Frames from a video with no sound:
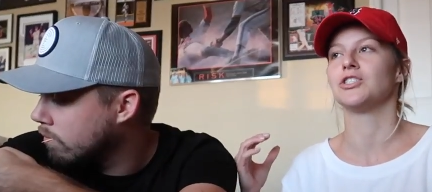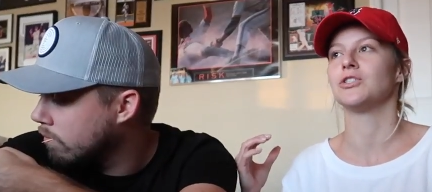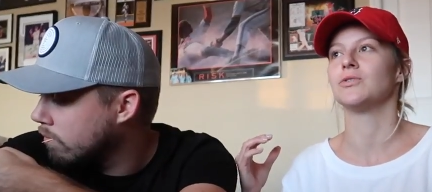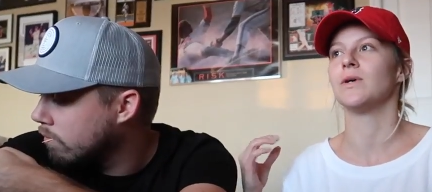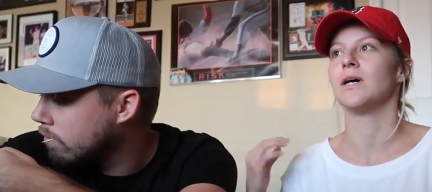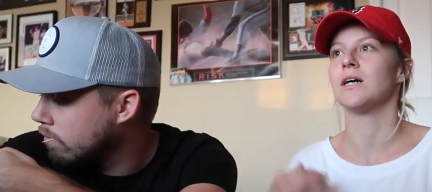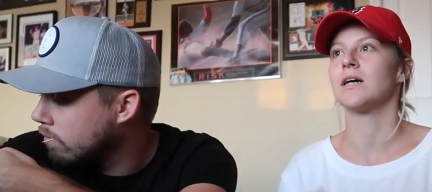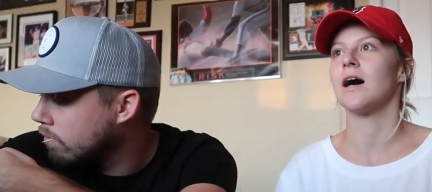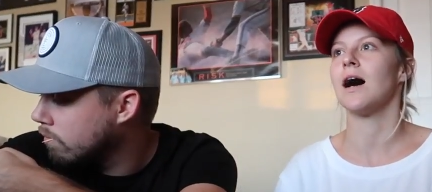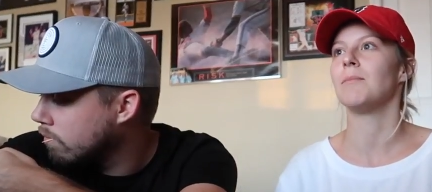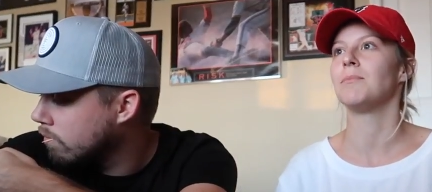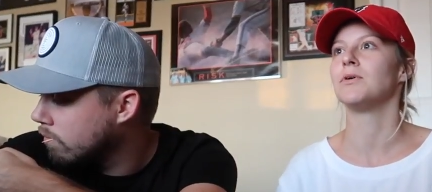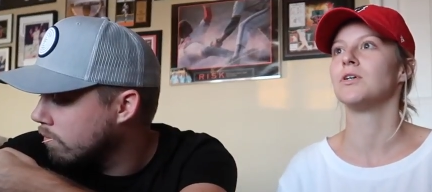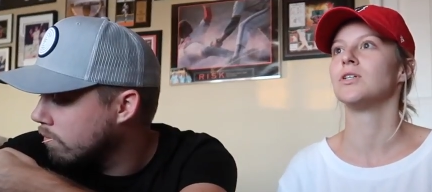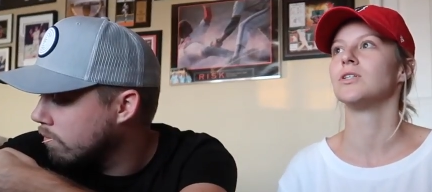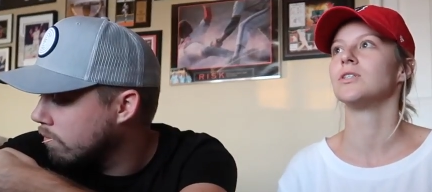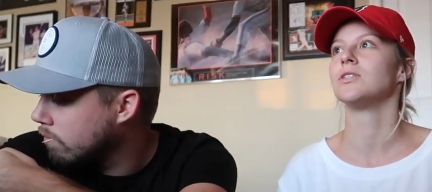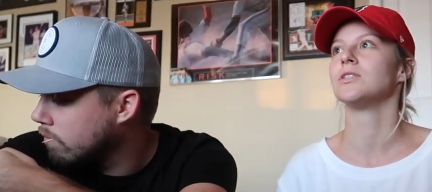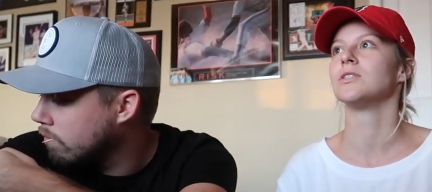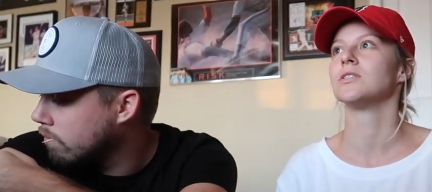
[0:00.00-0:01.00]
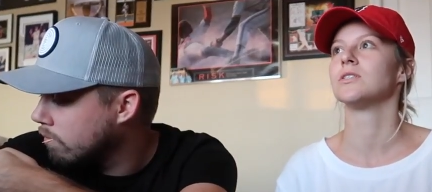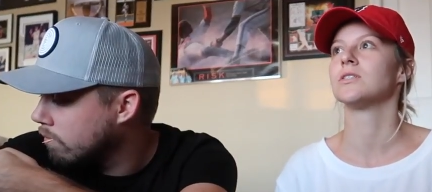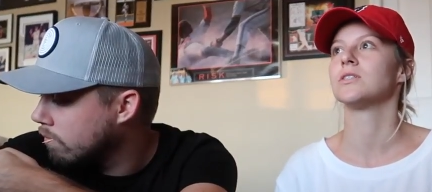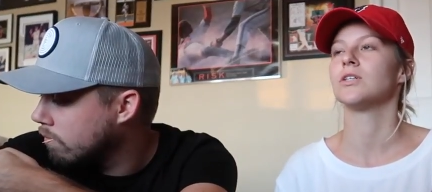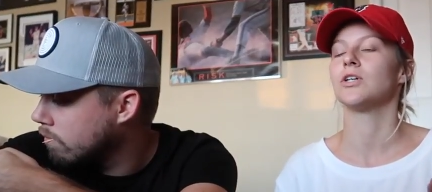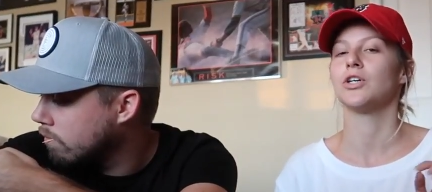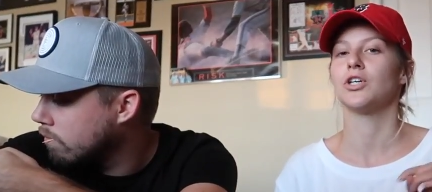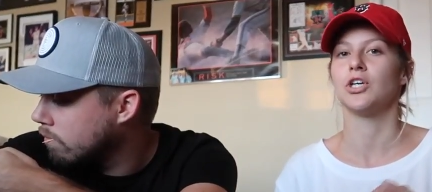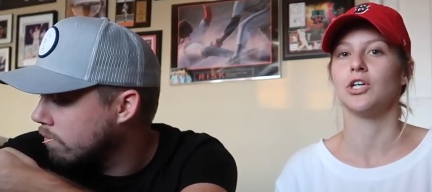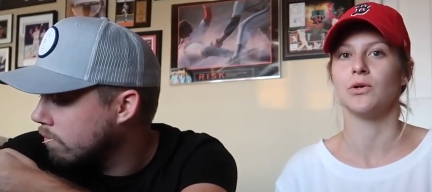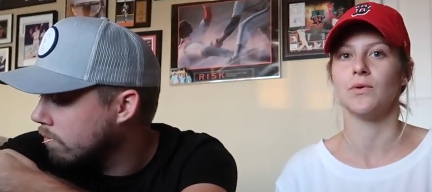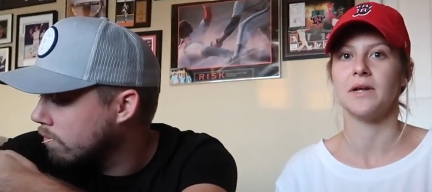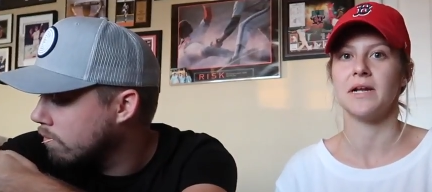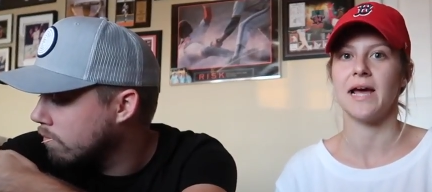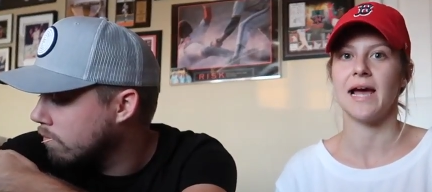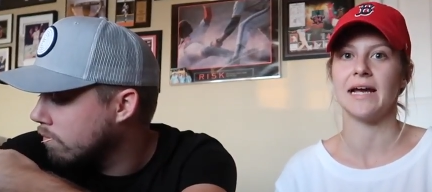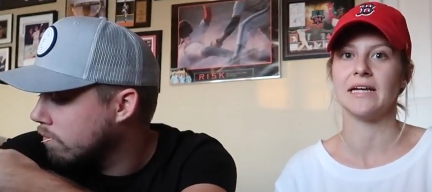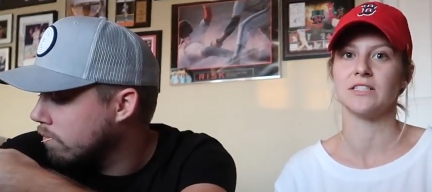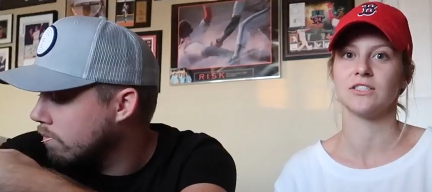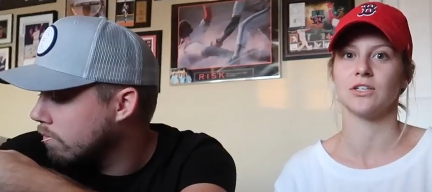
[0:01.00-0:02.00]
Speaker 1: do a couples Q and
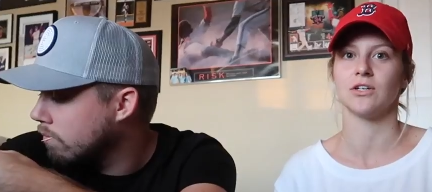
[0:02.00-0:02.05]
A.